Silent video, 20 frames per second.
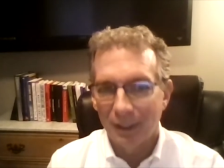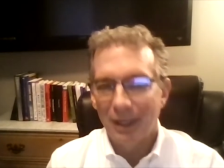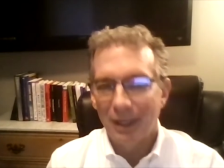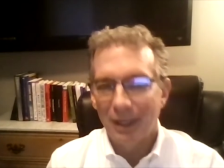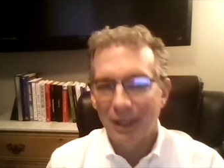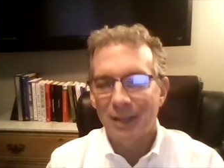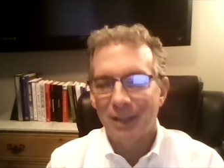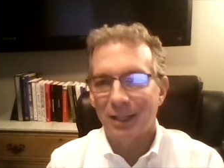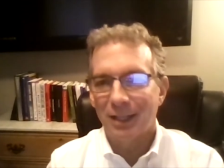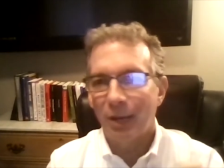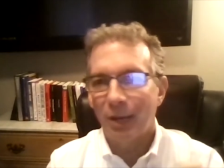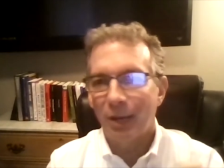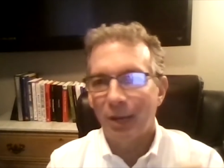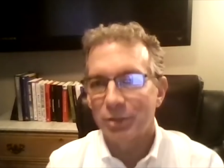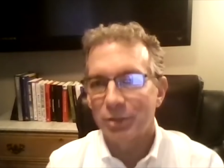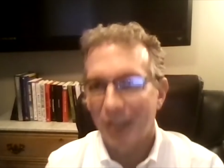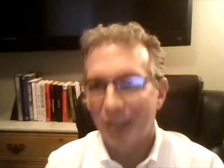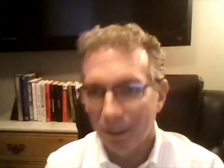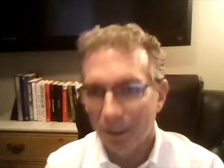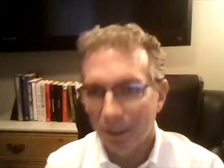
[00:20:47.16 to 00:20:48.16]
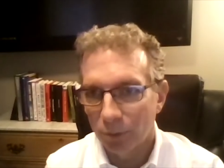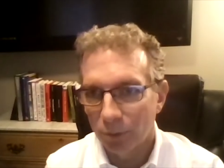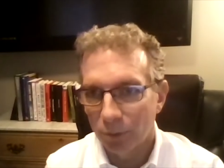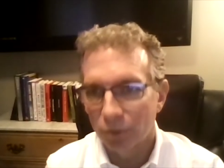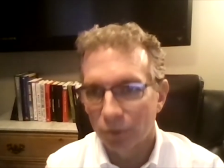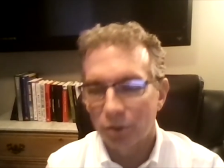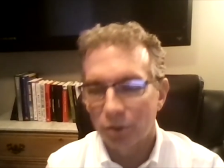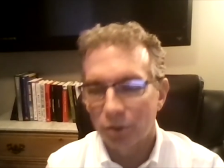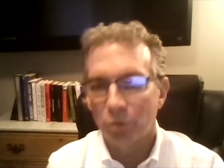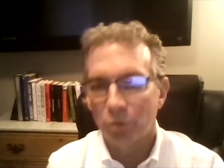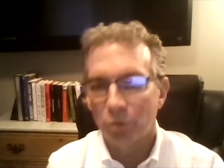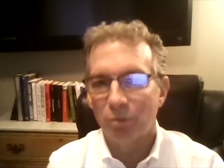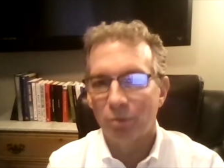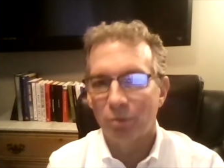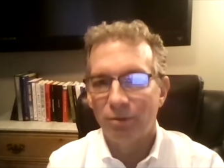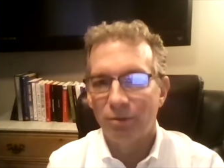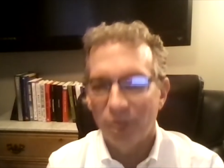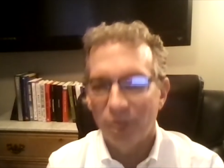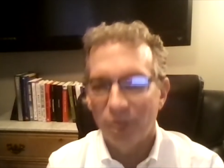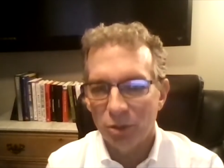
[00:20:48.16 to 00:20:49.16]
Is that I was able to
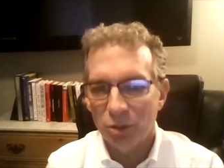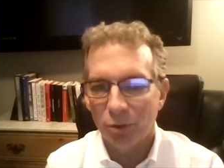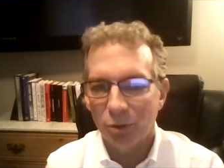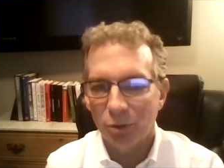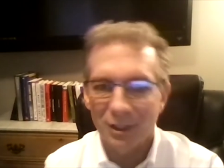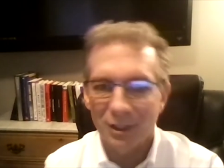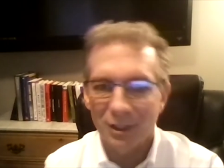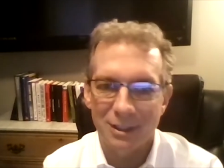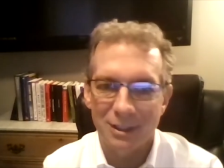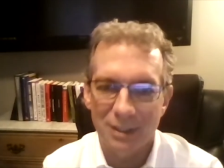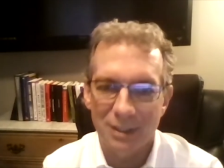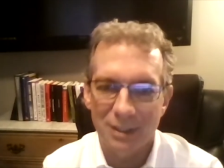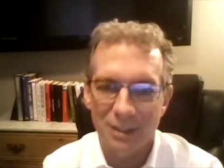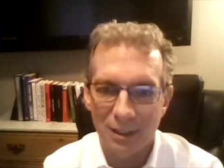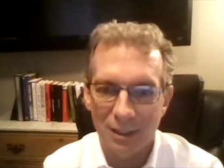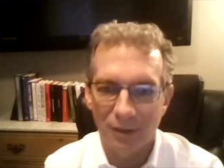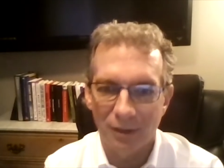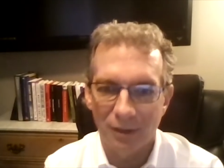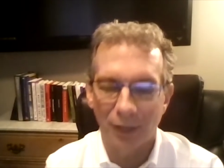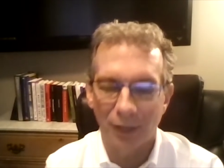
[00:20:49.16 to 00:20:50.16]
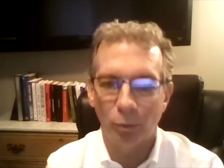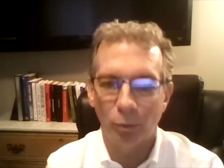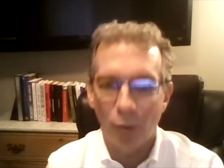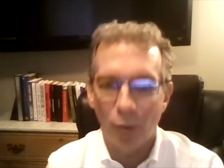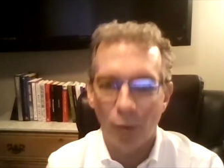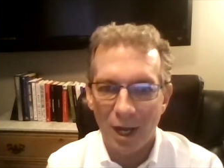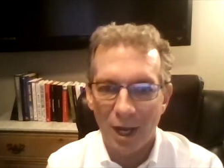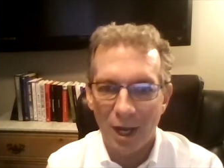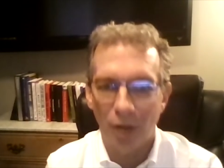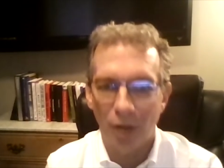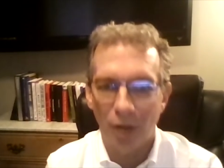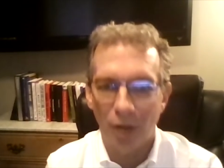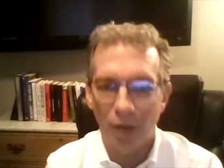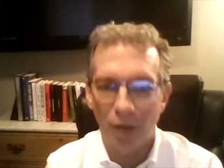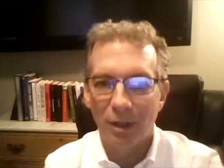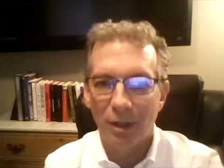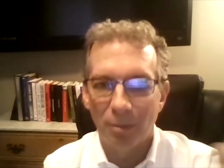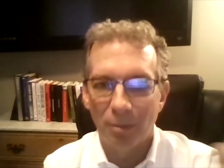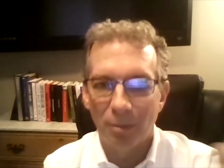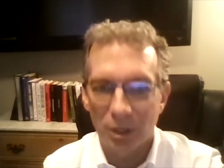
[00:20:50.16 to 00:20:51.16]
visually see that, wow,
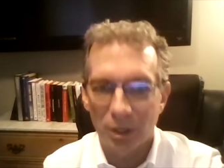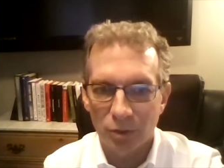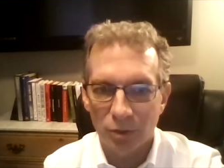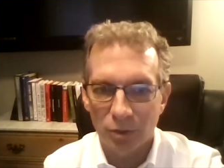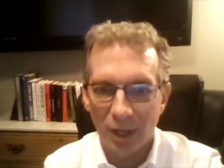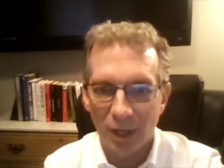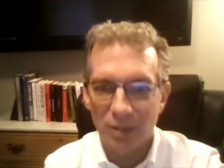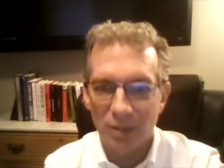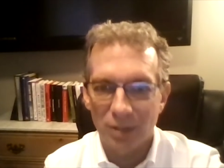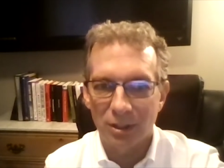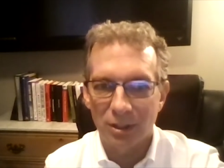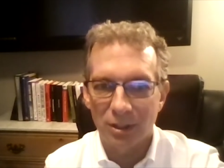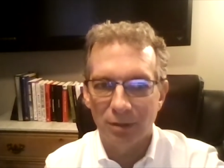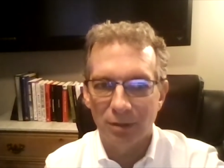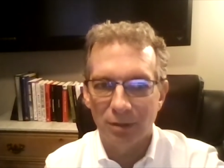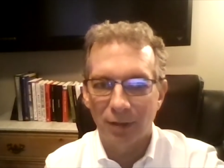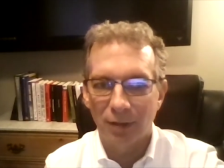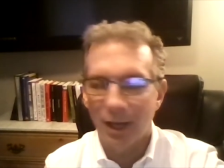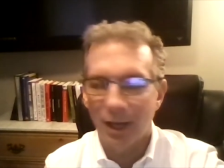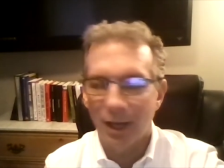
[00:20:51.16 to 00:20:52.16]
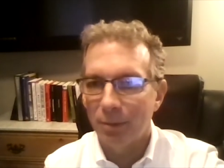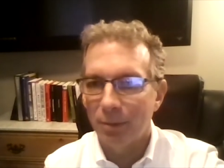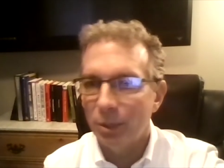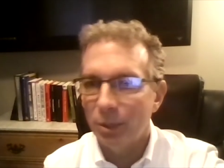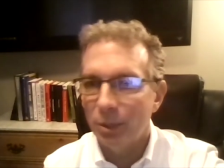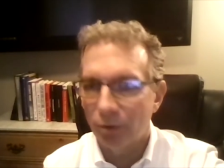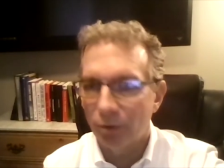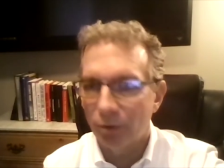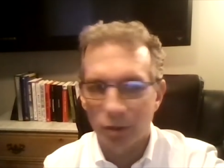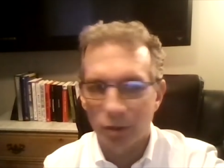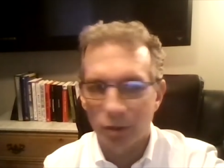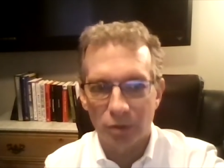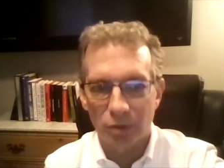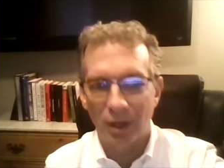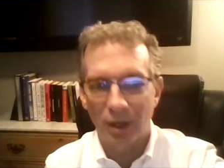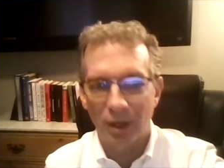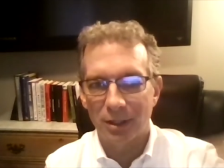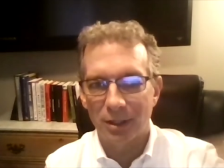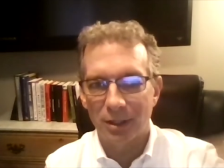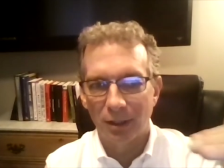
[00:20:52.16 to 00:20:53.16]
my strategy, I had a mean reversion
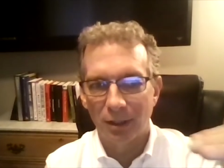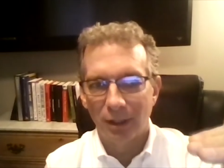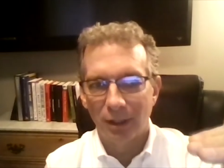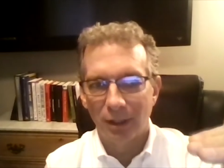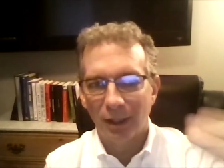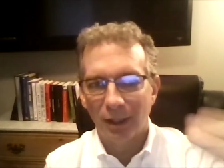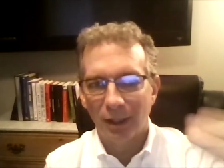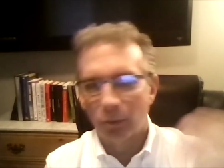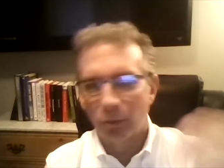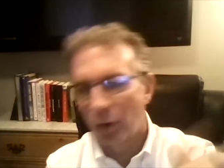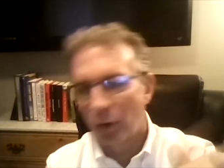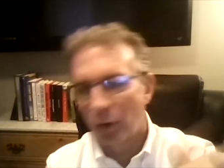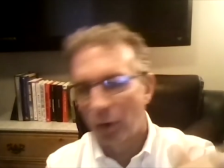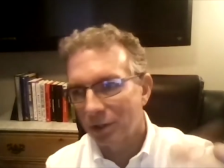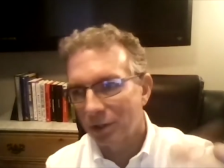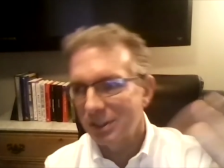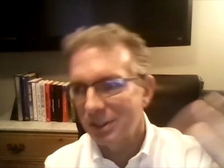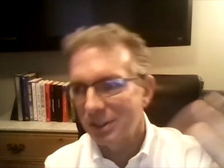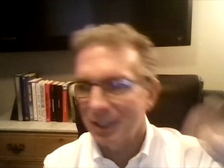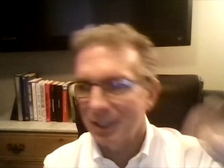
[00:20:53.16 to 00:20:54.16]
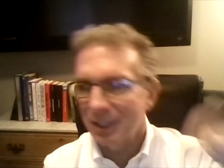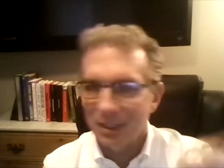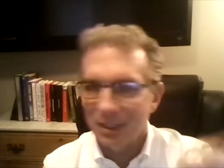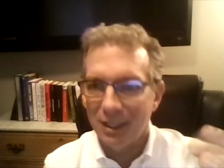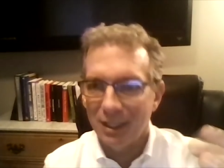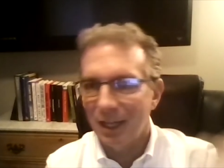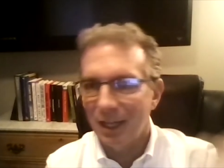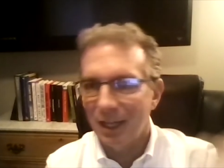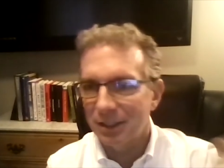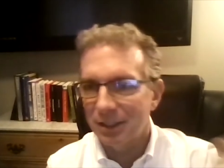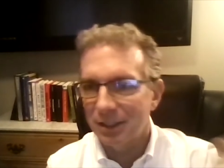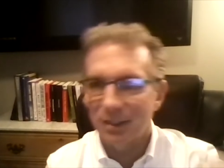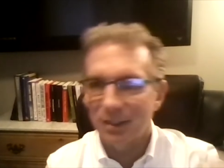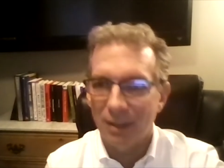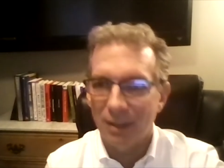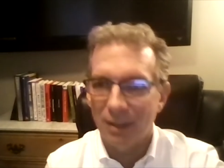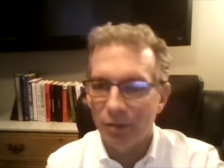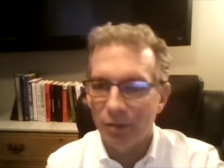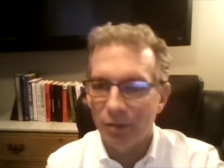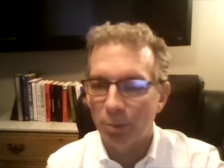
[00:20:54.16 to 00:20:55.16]
strategy. It worked 68 to
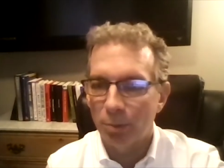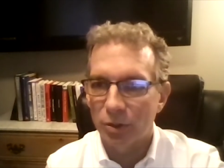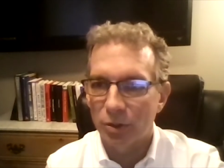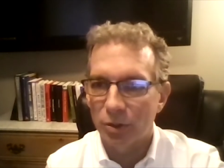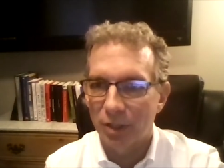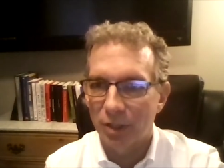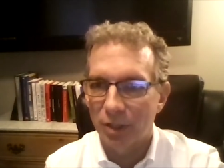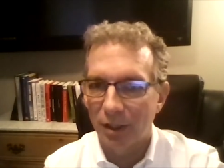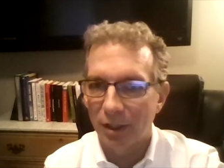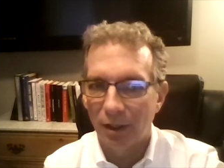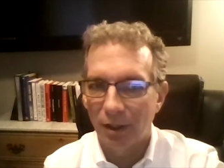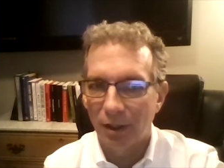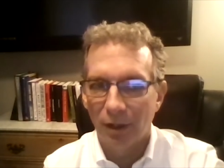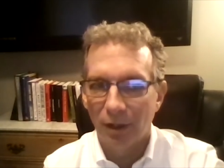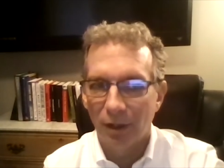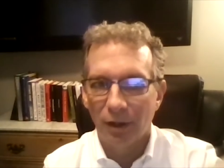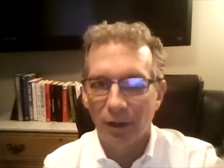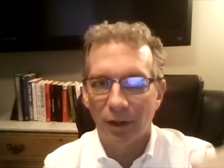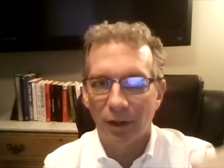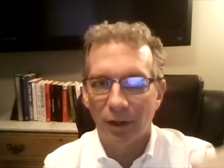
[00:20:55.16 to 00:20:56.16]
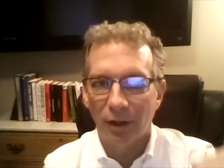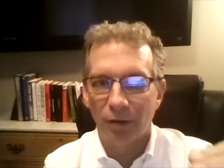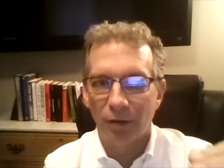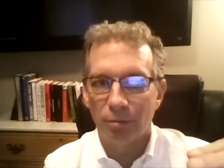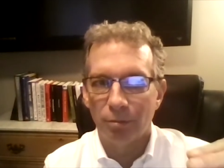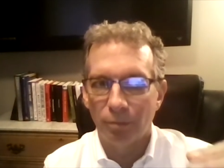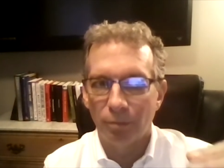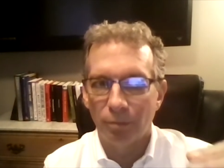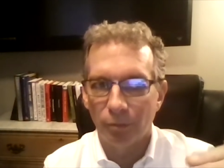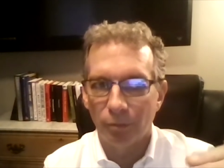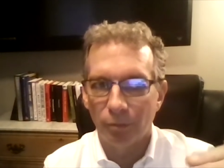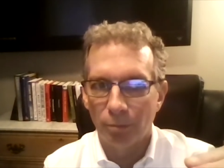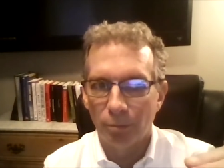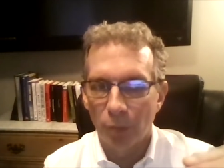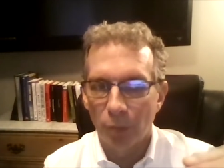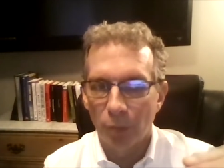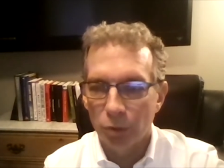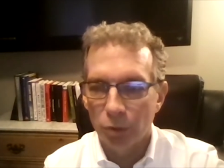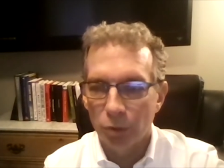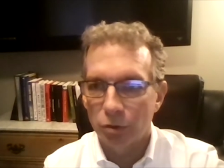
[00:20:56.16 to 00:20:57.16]
70% of
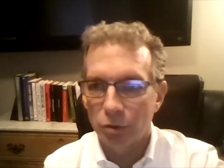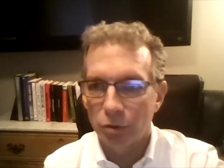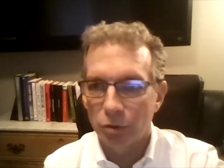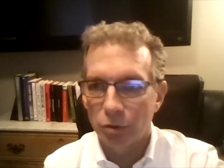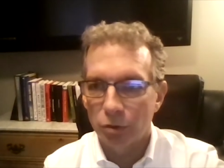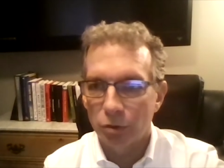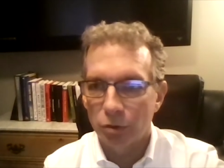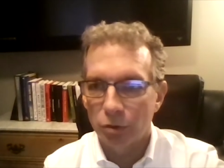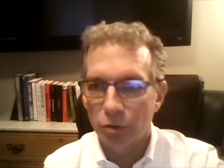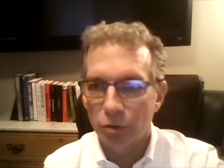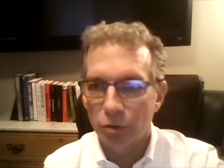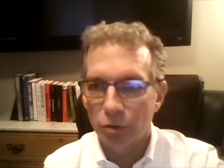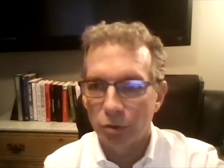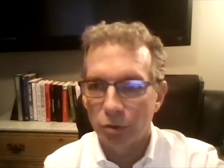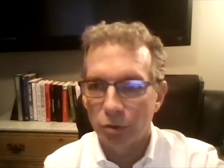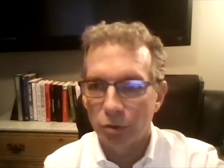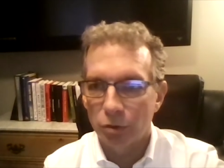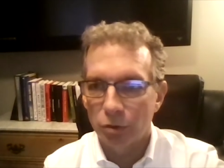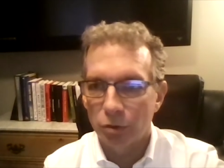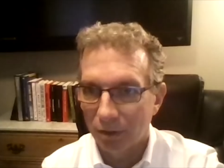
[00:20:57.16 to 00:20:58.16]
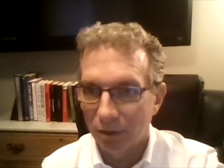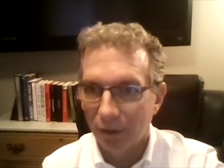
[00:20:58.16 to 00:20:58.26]
most trading years.